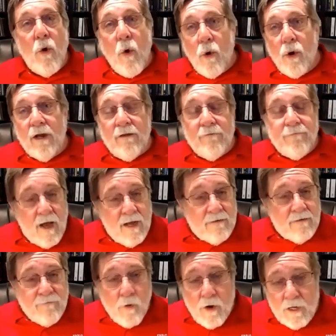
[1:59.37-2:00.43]
or, if
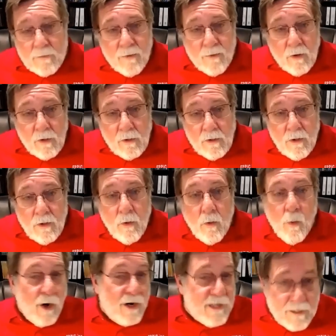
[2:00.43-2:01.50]
unavoidable,
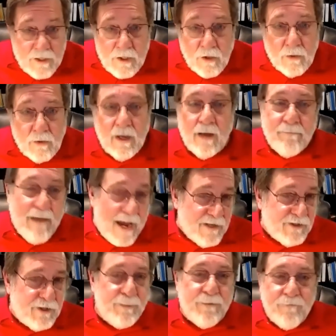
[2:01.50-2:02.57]
what do you do? And
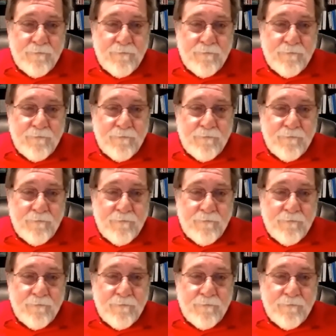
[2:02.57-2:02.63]
master